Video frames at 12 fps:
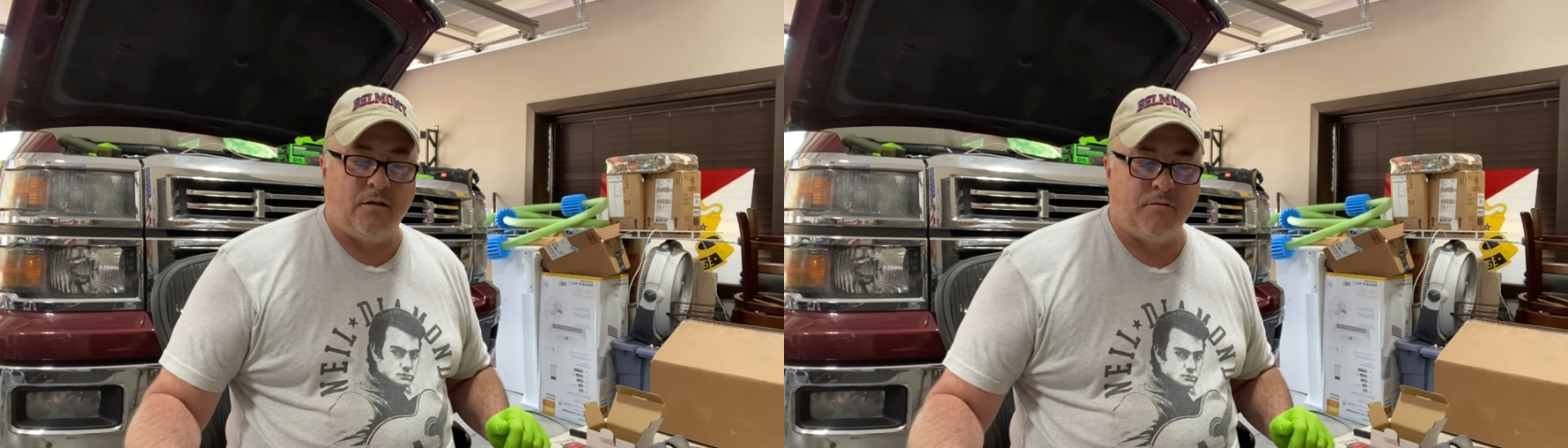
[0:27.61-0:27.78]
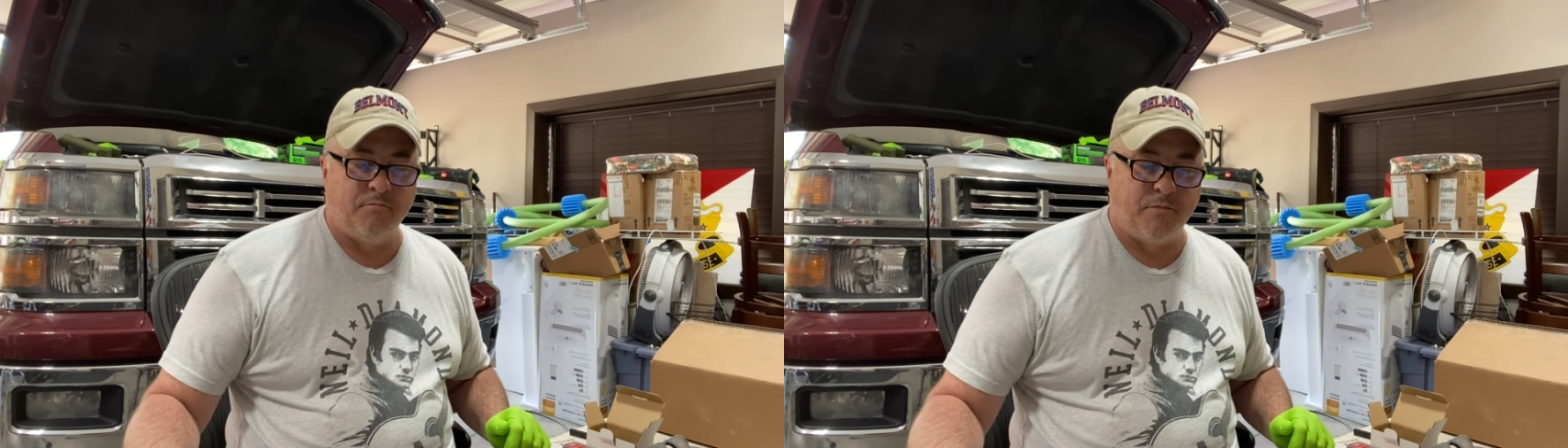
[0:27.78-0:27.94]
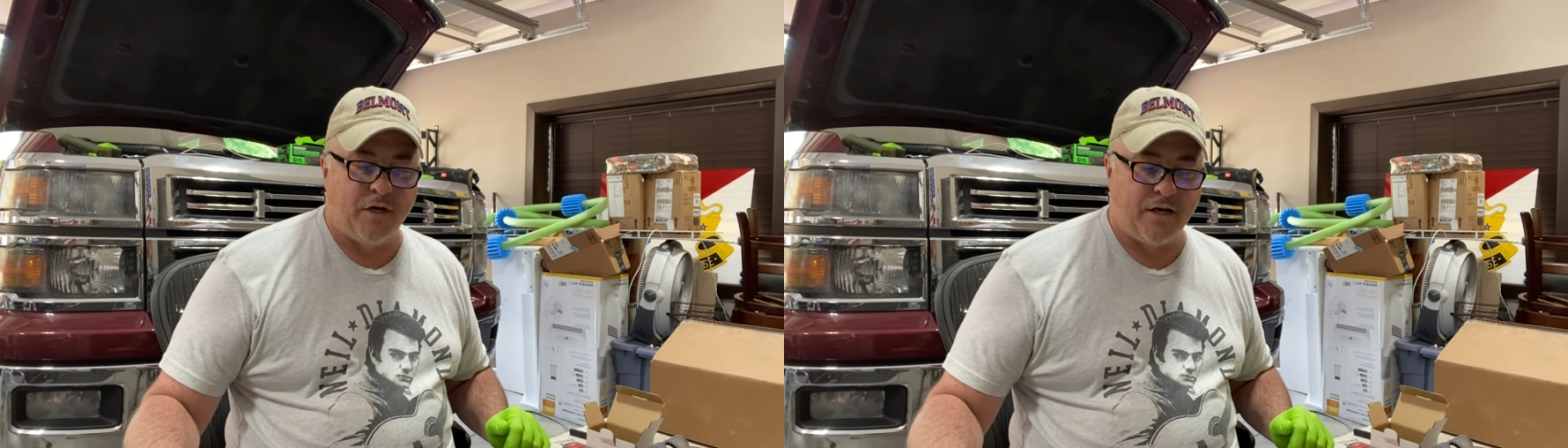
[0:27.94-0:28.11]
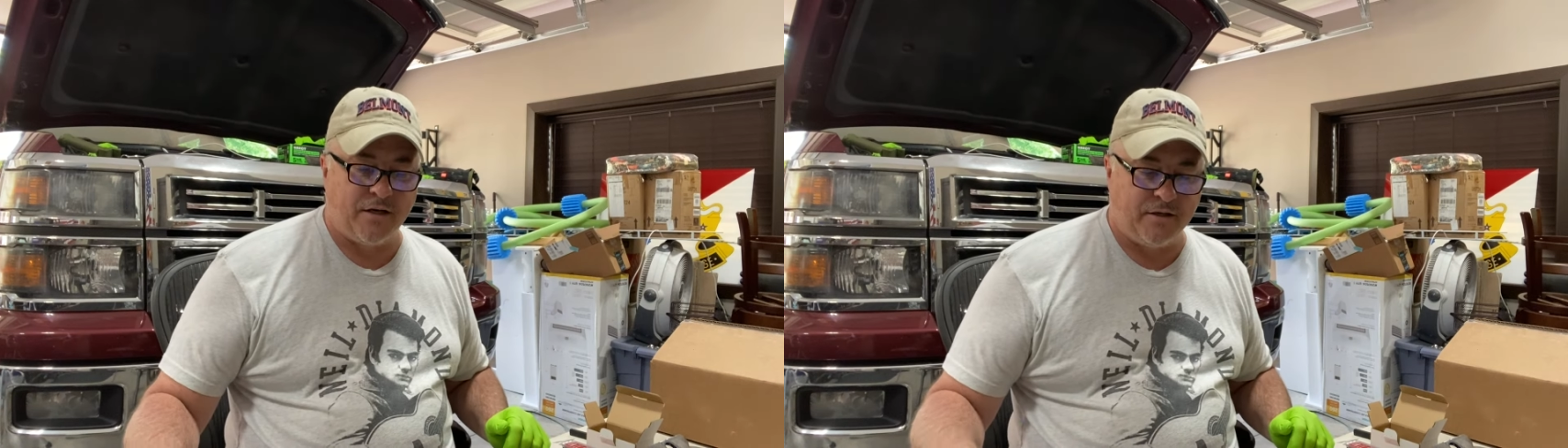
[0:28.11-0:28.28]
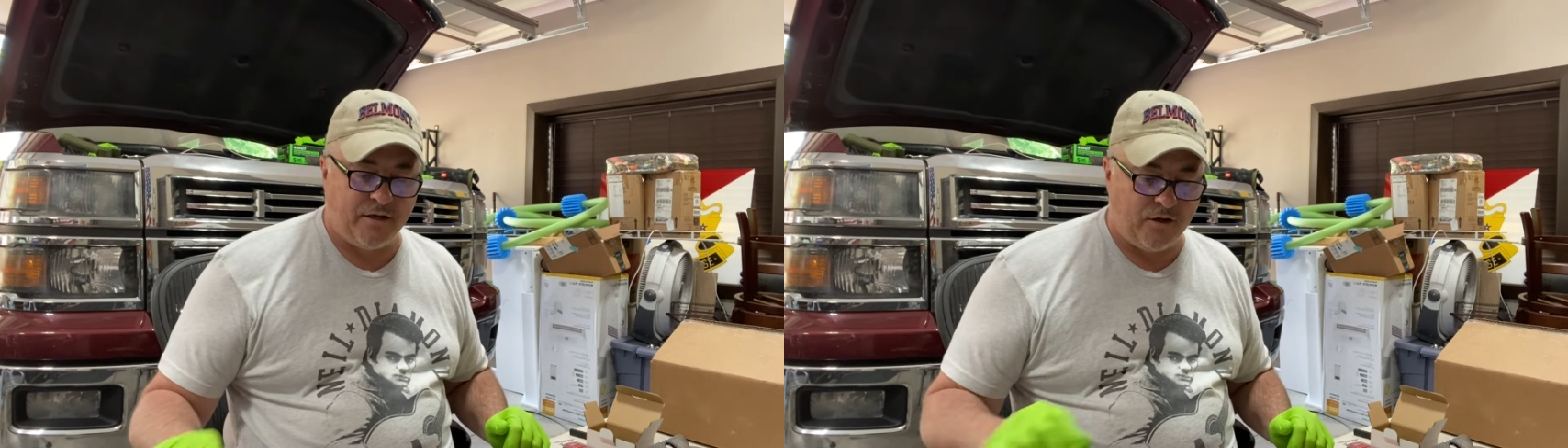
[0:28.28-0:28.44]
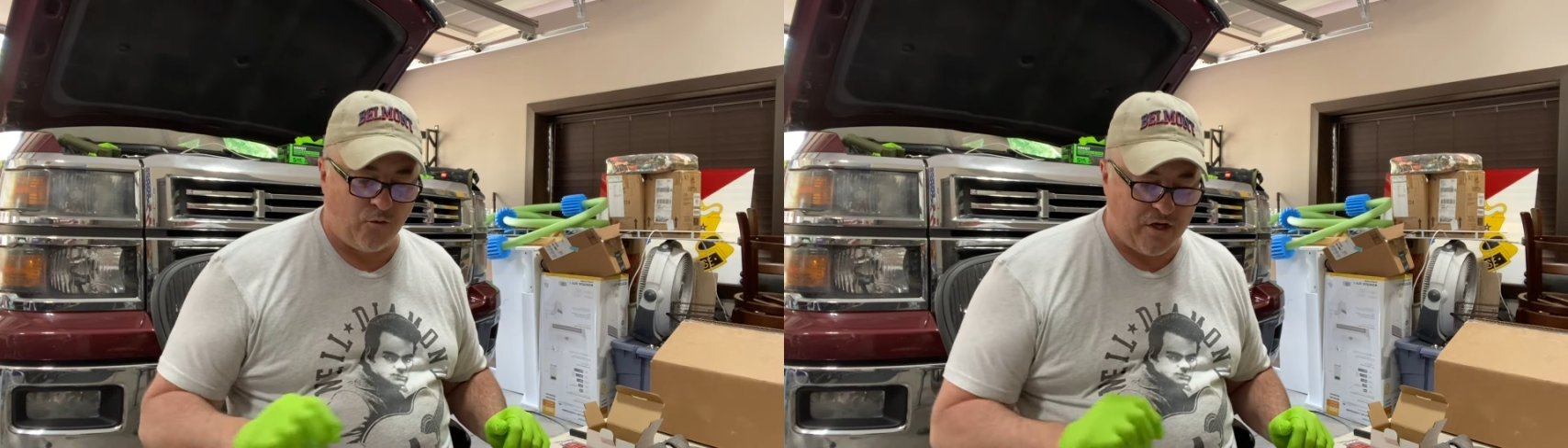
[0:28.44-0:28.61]
But
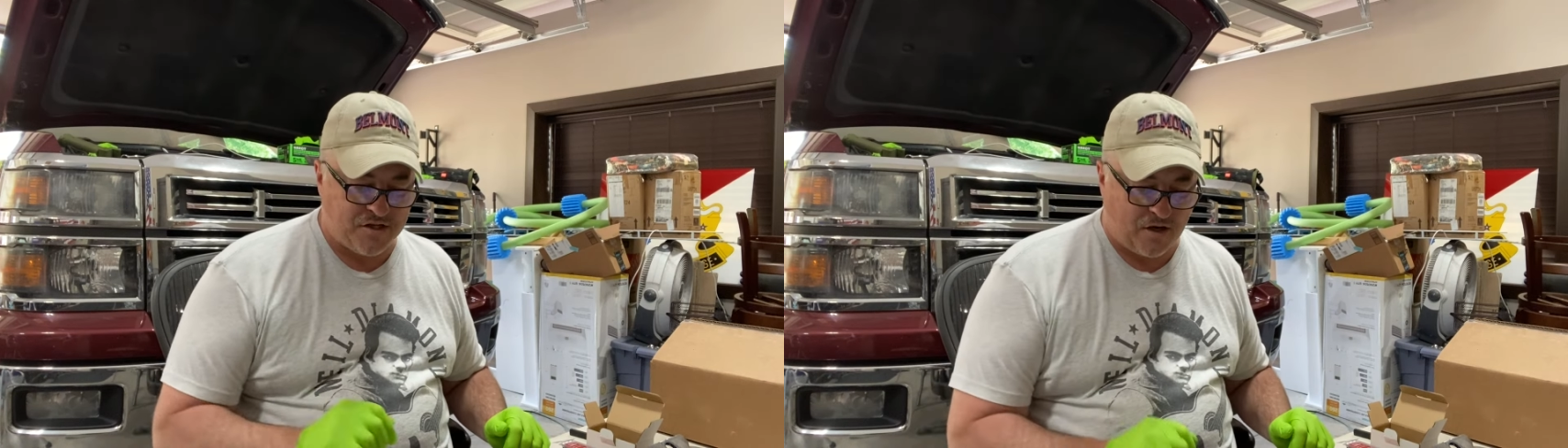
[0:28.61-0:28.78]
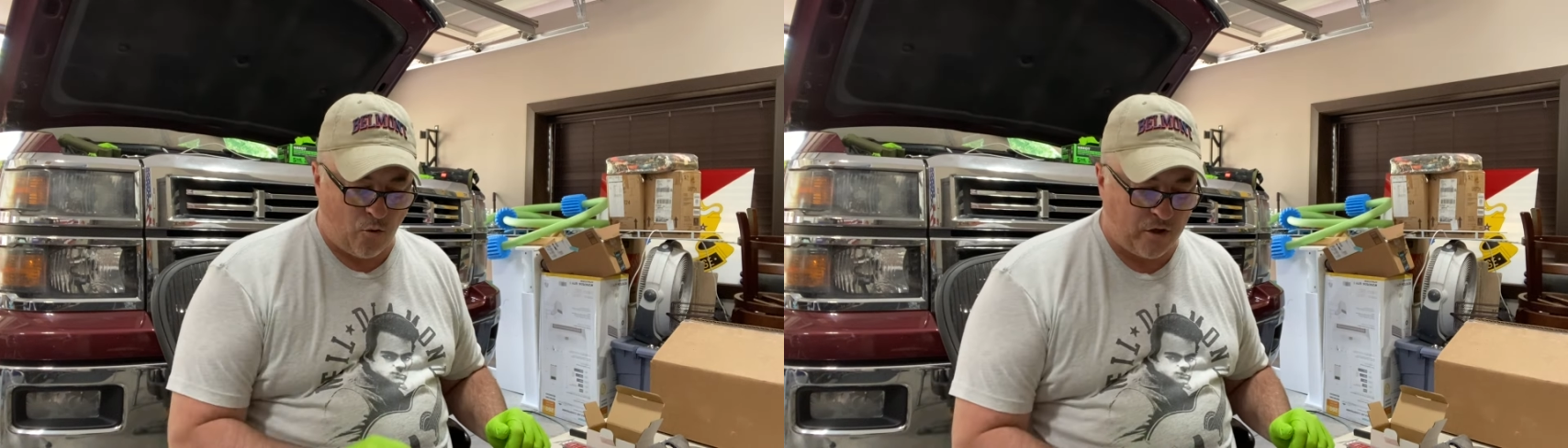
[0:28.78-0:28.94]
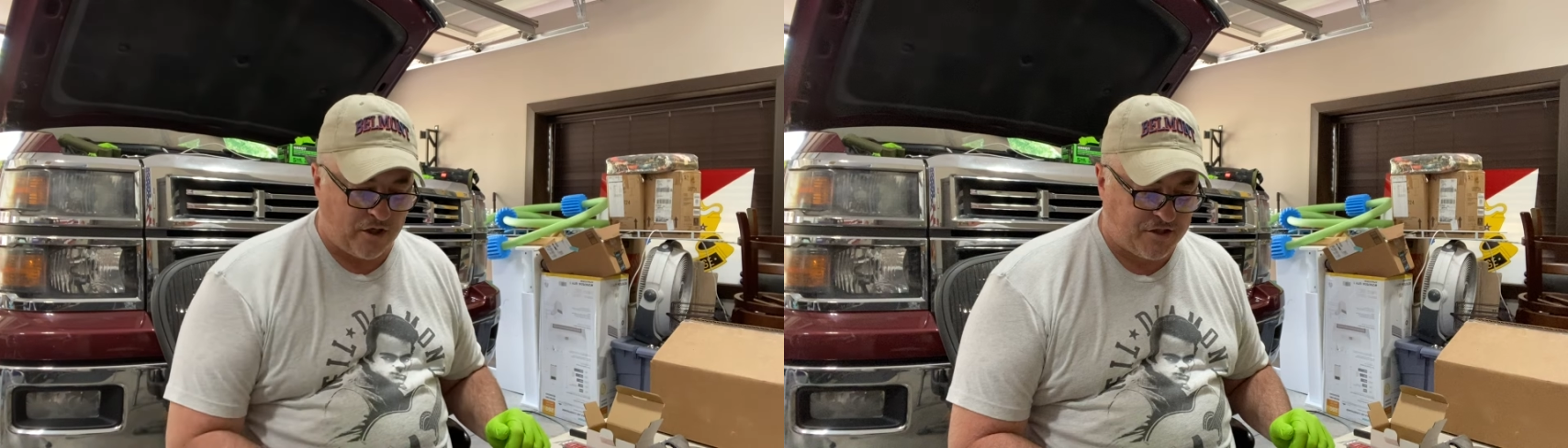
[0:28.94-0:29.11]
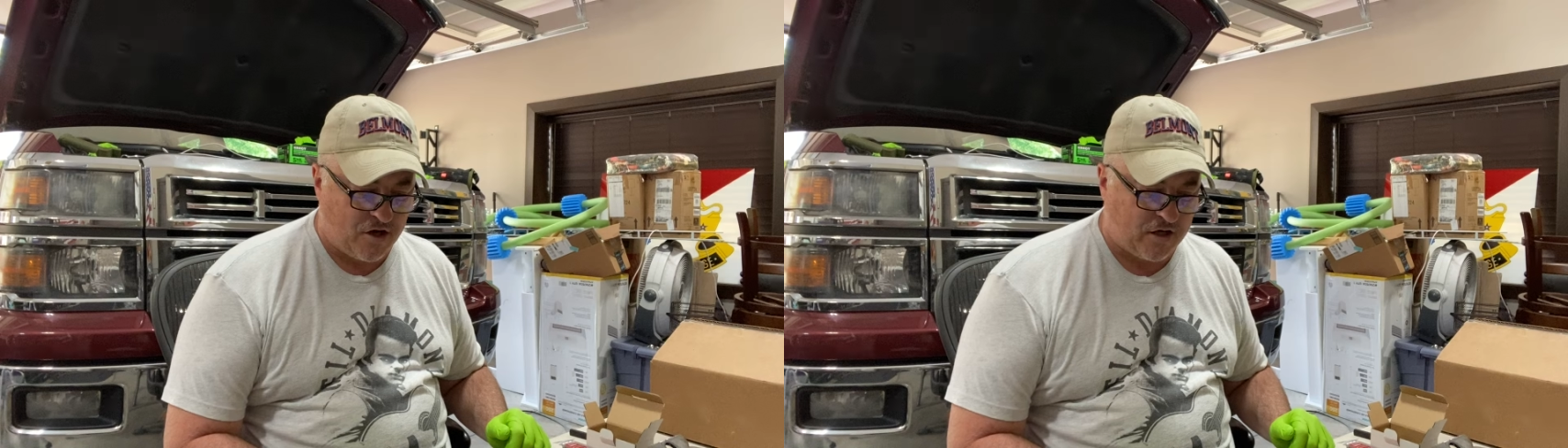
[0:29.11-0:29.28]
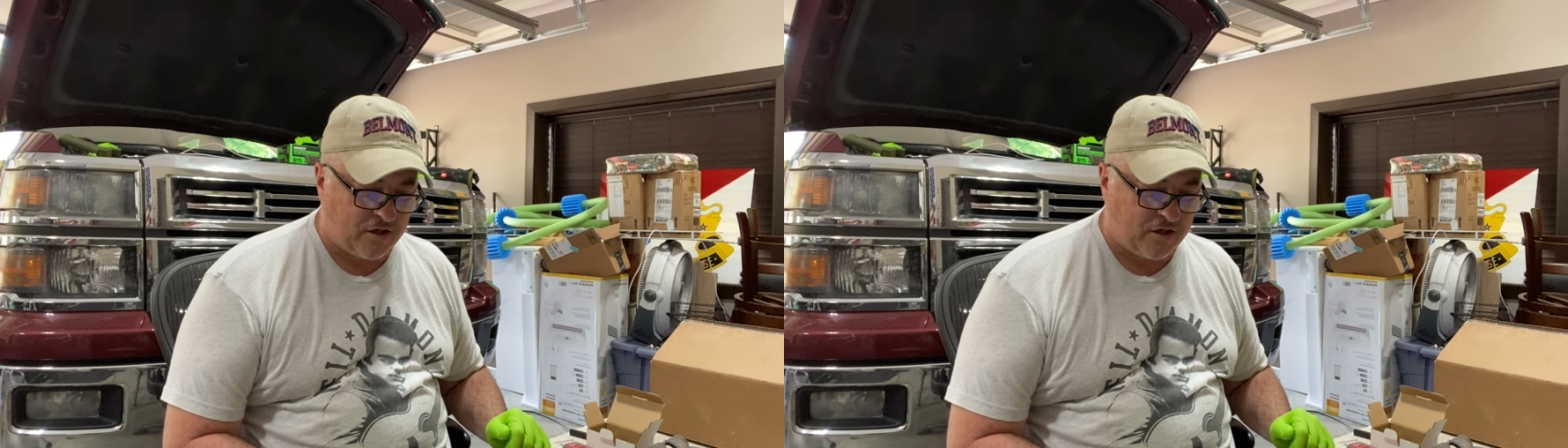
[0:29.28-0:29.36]
anyways, I want to talk